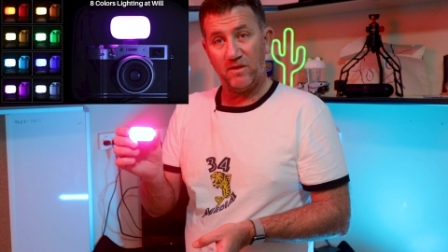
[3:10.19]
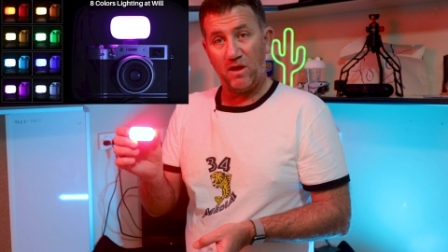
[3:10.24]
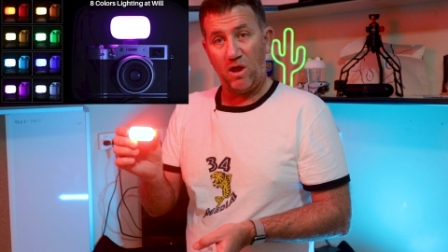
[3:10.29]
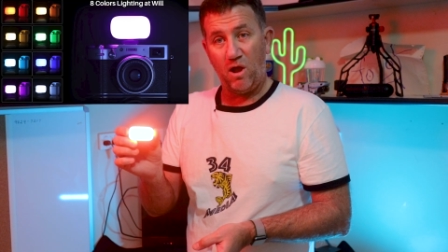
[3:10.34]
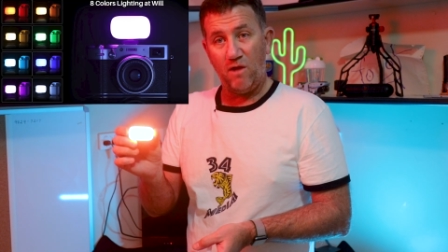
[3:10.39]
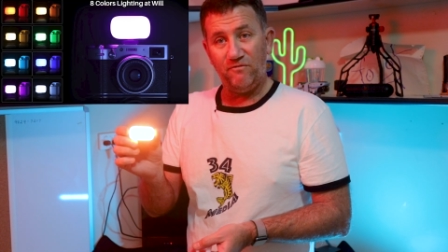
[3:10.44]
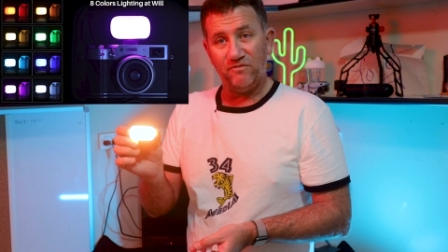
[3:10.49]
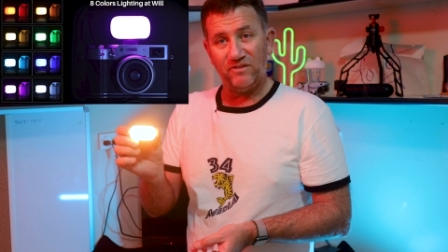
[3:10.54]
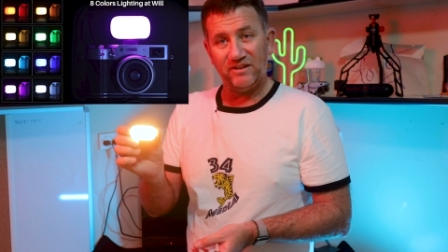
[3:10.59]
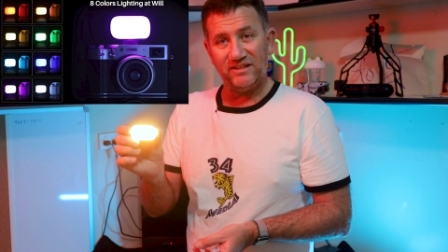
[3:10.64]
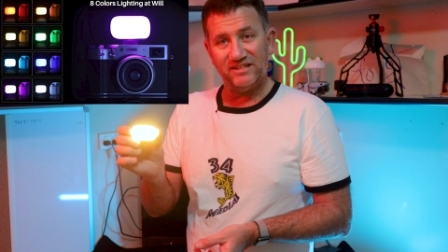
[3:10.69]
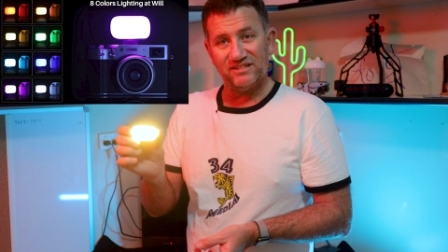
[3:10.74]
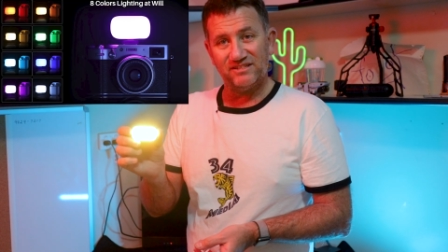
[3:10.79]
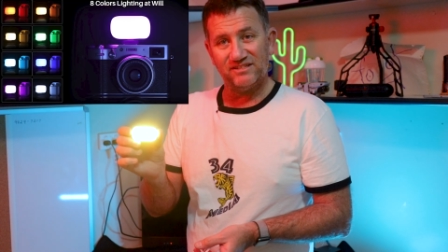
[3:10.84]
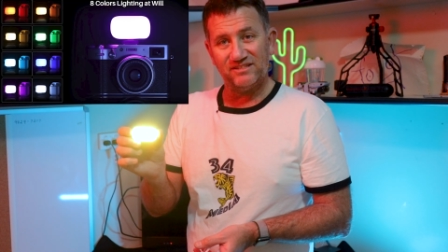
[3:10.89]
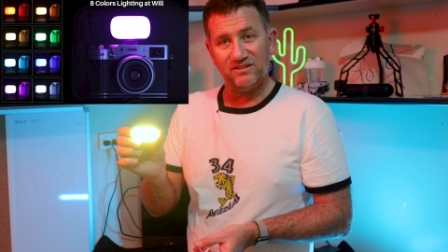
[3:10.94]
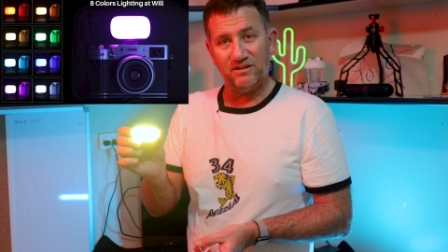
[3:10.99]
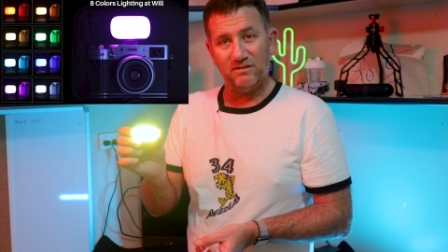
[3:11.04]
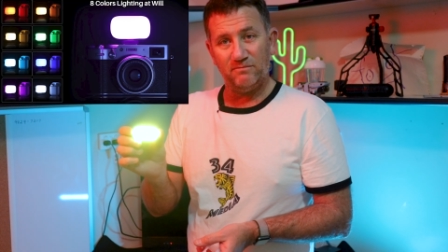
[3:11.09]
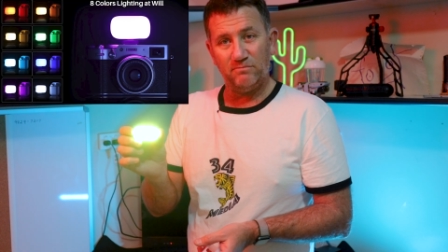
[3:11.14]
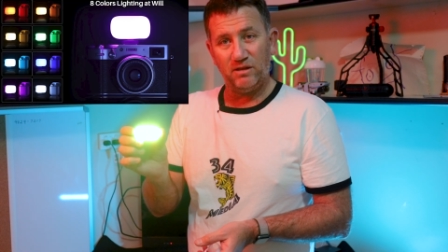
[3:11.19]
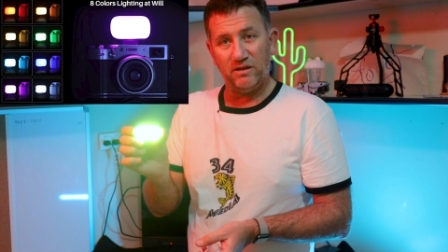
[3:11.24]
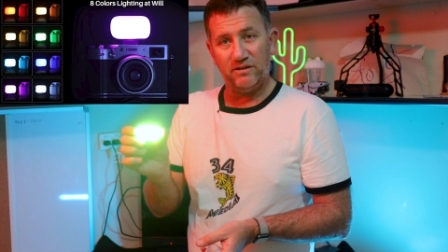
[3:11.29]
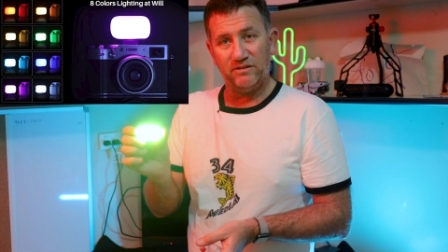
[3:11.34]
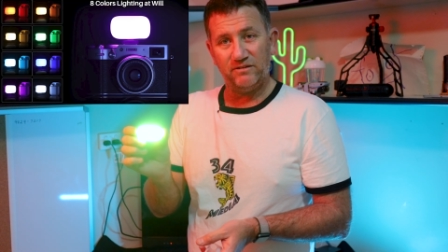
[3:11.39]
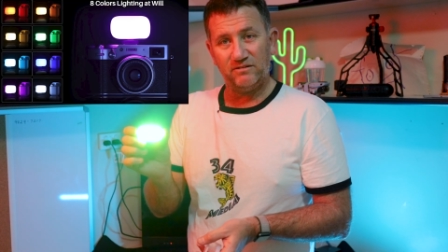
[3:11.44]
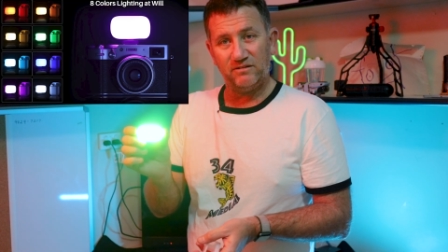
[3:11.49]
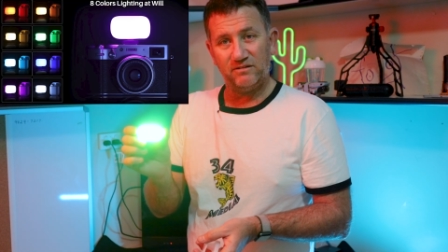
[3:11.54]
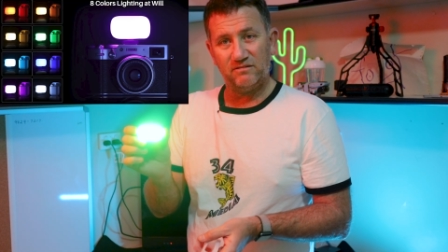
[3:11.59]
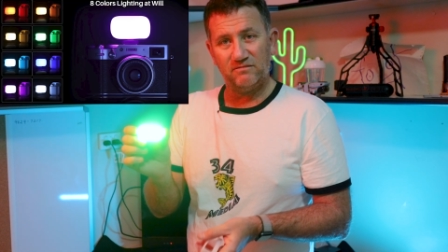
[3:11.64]
Hopefully this is not
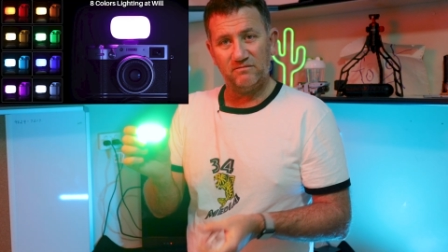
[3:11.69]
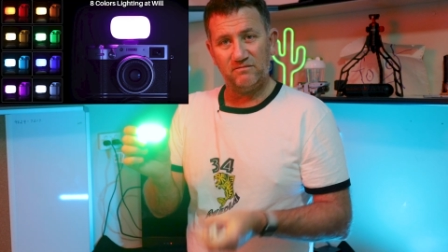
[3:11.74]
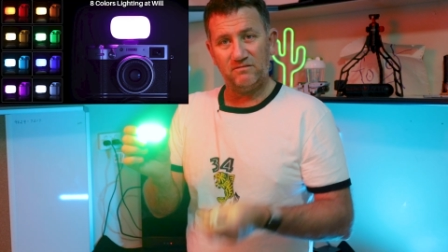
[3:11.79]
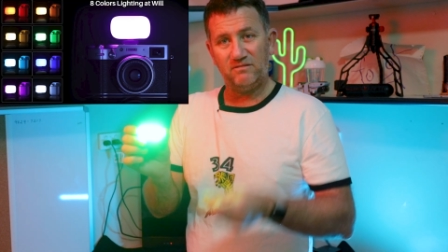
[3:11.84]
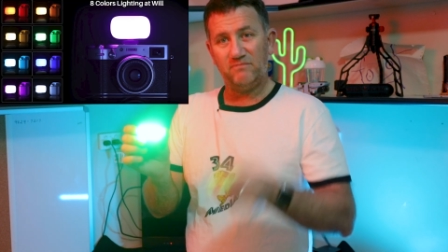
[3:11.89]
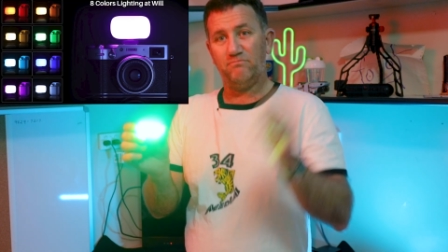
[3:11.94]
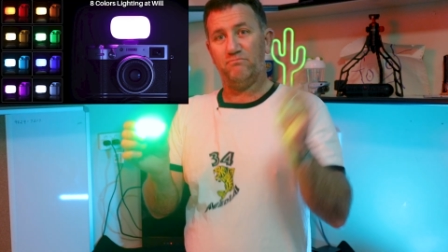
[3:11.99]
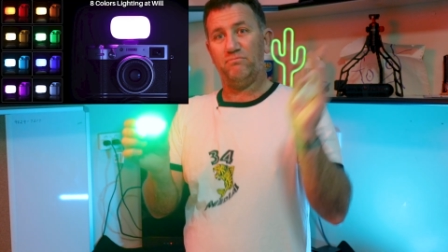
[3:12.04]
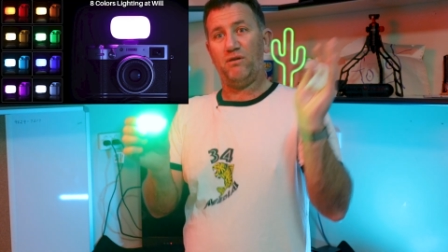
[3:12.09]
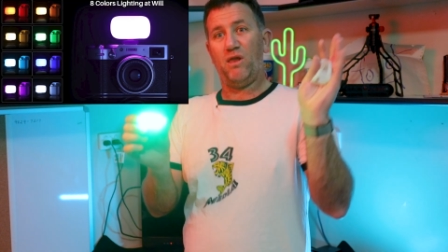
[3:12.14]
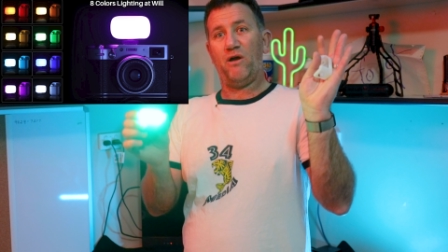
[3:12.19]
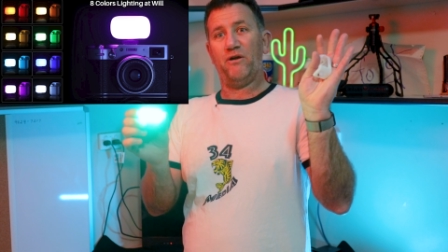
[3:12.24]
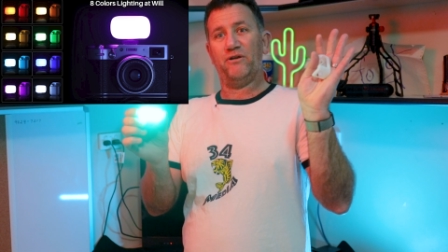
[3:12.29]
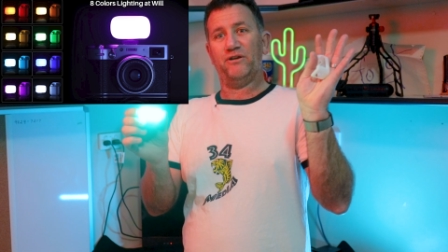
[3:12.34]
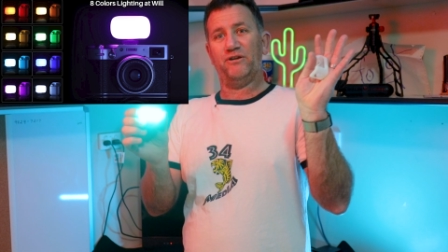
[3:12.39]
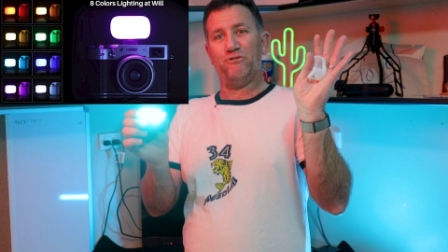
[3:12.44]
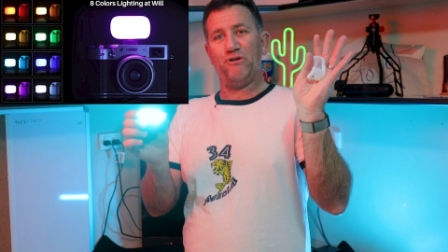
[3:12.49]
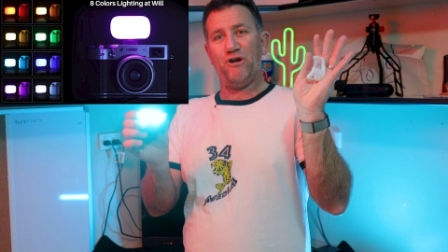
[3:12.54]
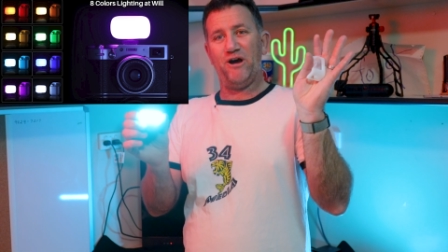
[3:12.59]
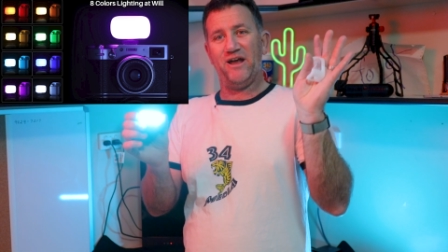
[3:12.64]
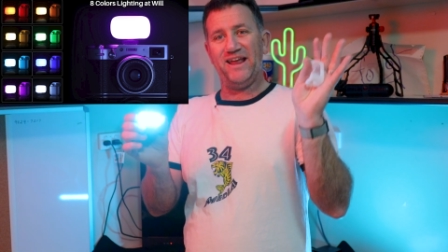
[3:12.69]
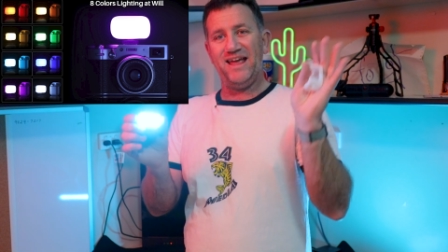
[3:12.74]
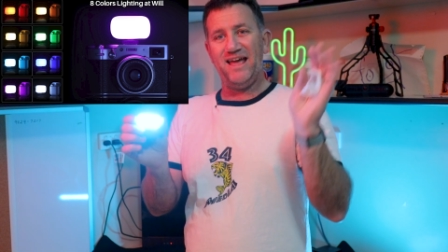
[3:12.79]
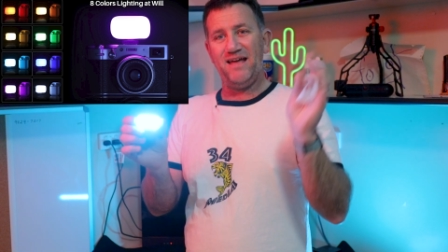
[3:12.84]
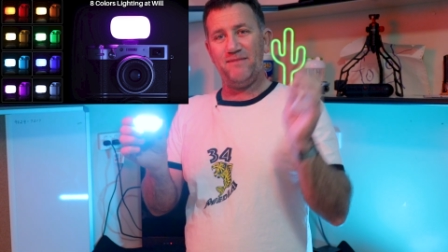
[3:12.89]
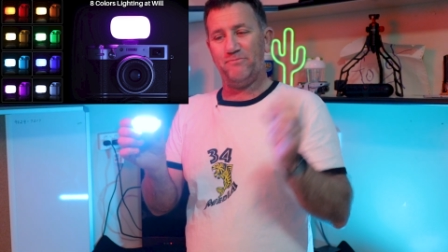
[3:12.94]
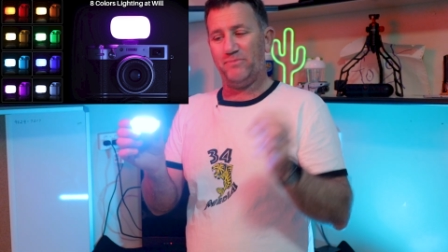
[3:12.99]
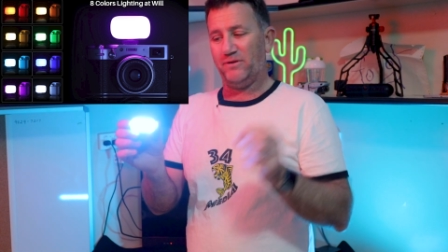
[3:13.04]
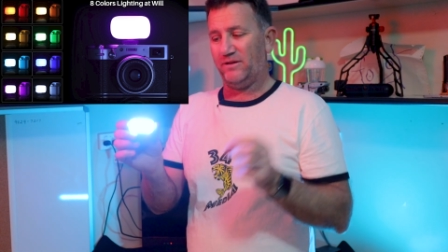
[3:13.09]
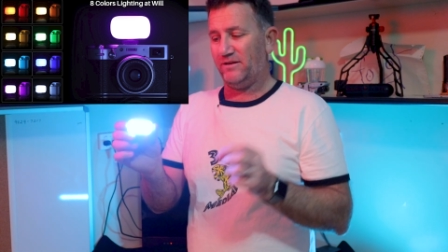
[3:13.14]
blowing you right
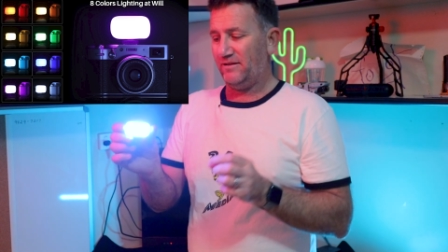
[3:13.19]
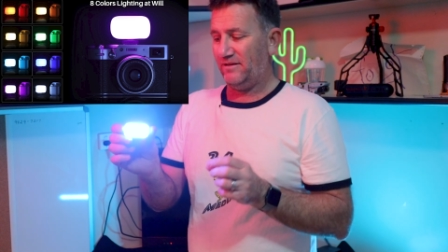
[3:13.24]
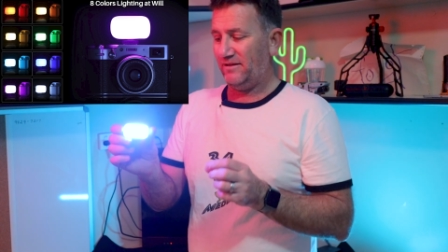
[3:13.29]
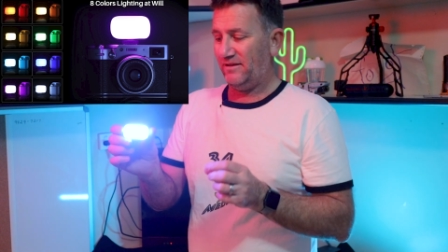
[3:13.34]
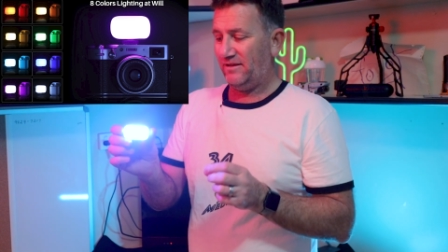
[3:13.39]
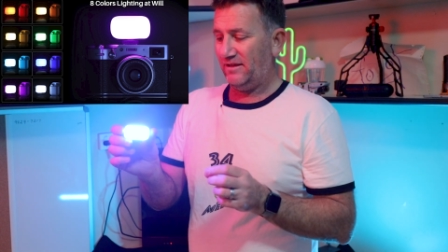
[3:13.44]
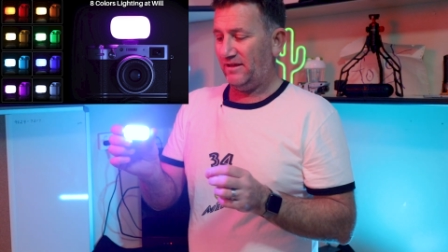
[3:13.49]
out, but